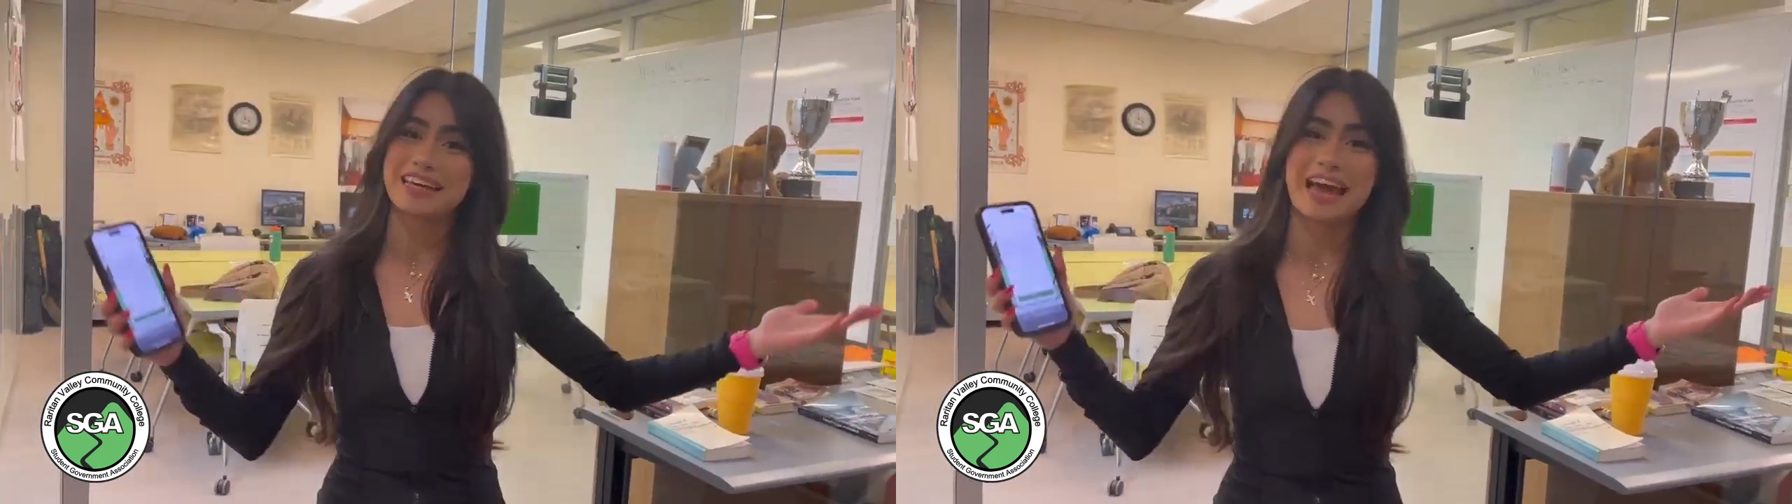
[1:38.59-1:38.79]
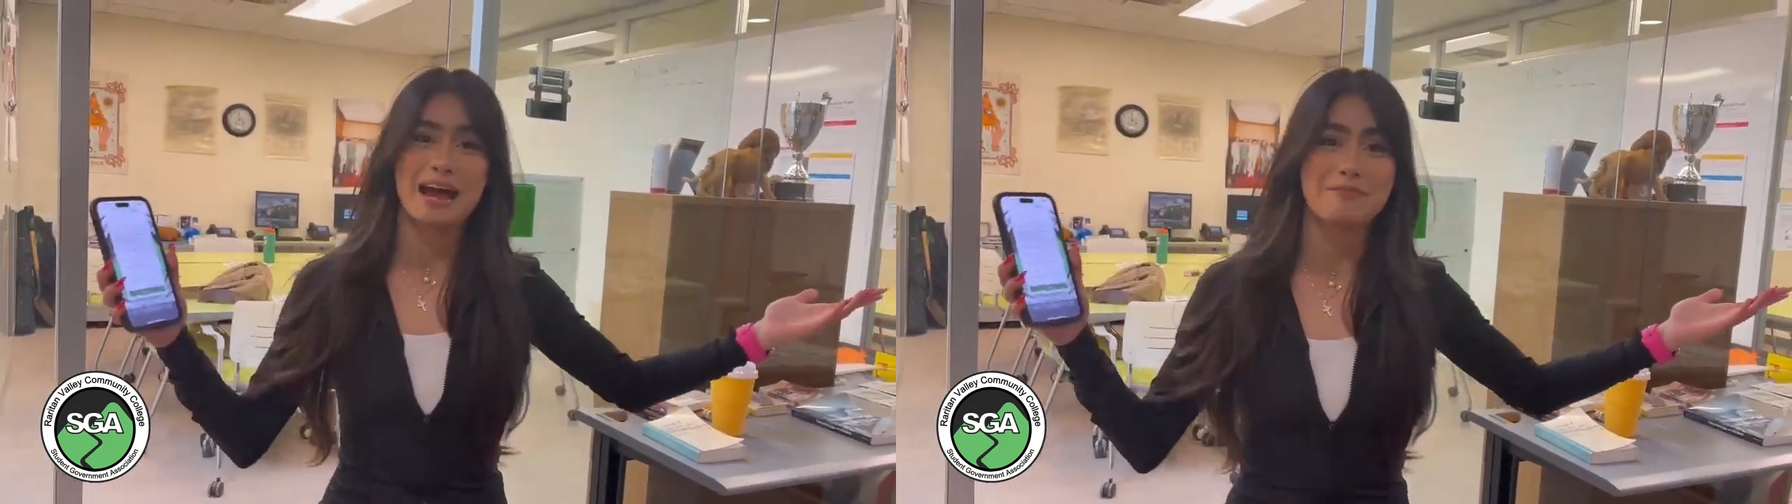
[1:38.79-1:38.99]

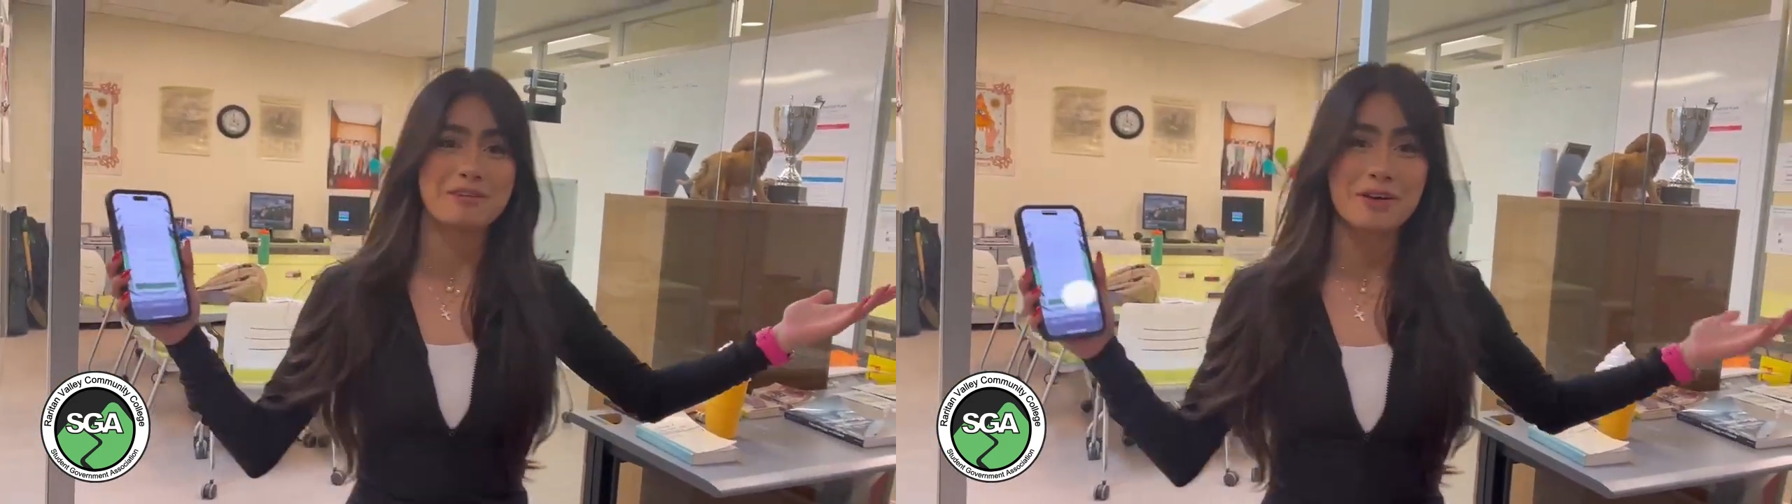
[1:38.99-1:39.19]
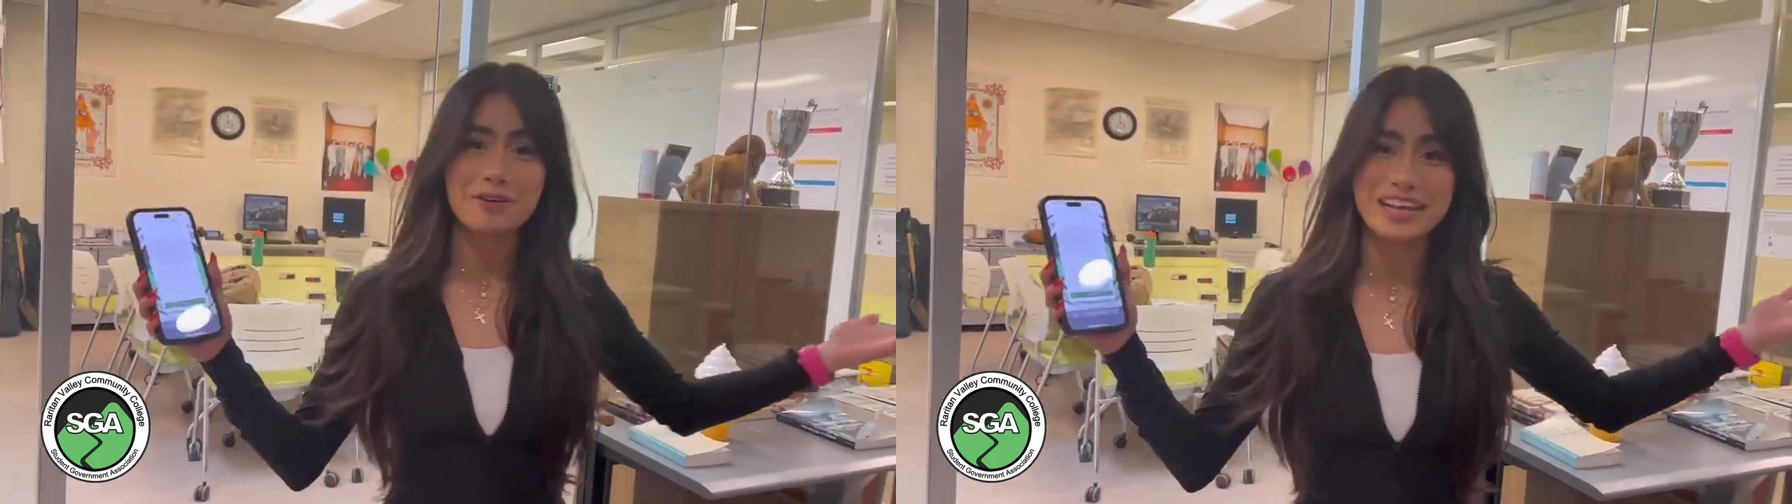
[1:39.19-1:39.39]
Happy
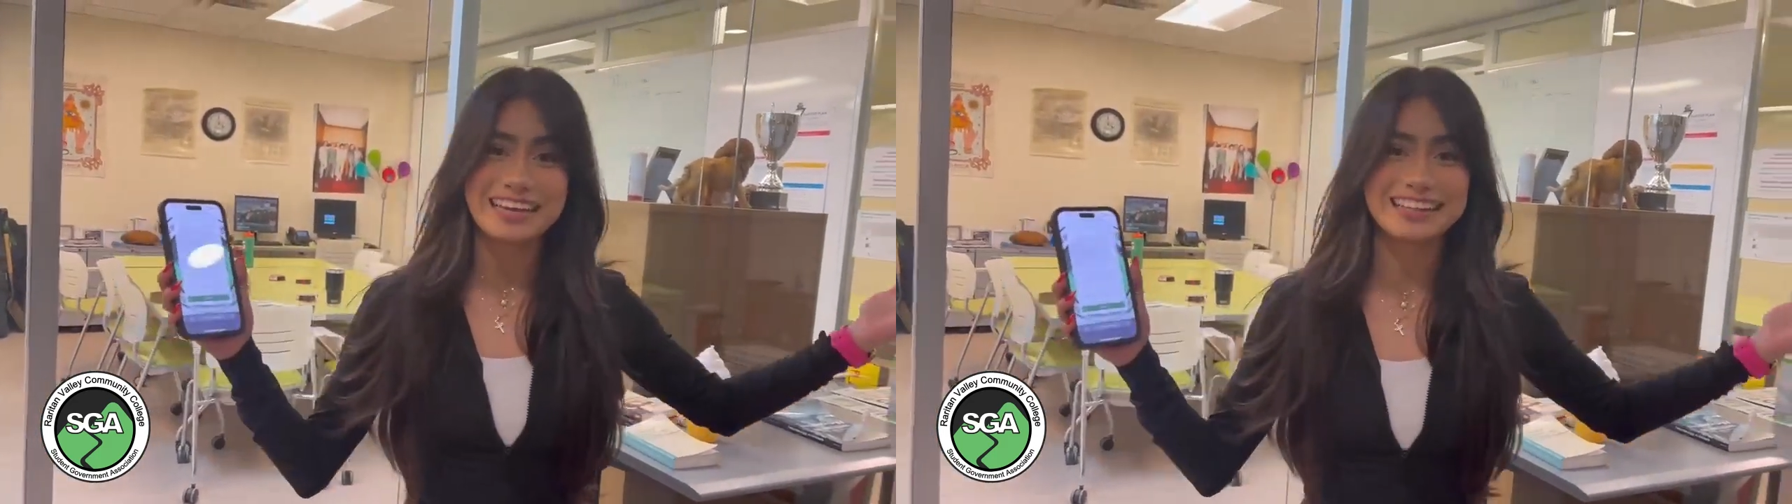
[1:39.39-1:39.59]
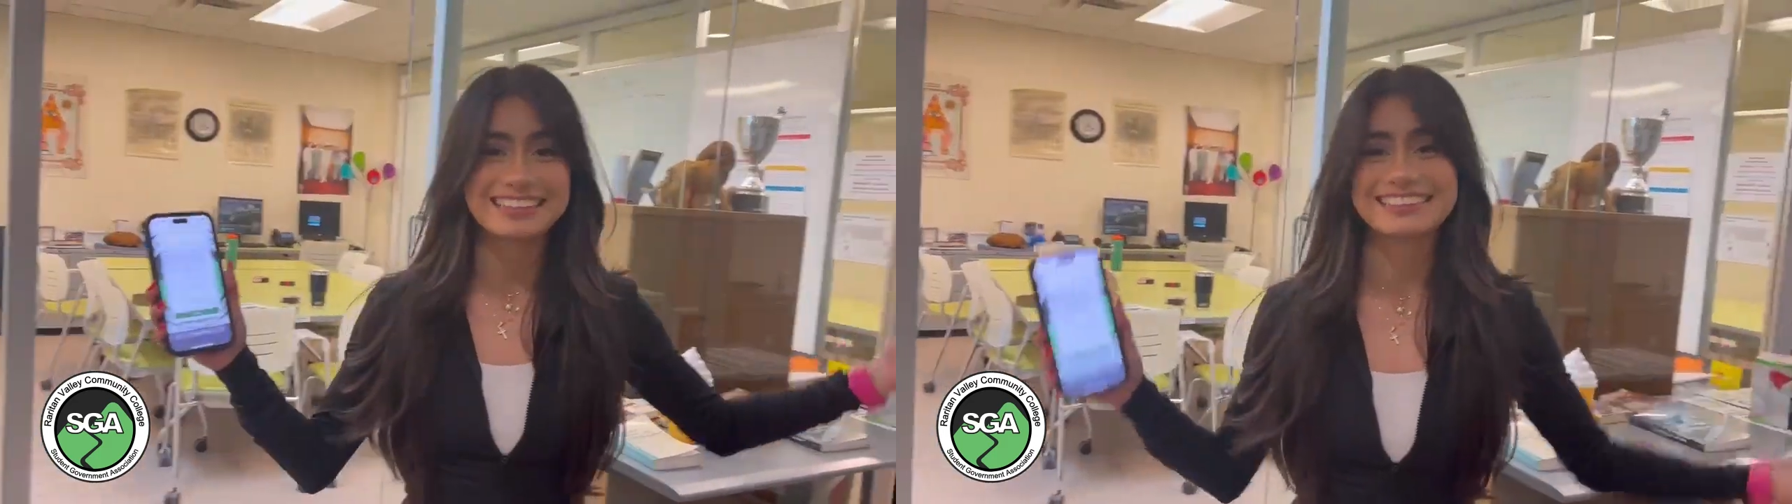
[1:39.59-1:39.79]
voting!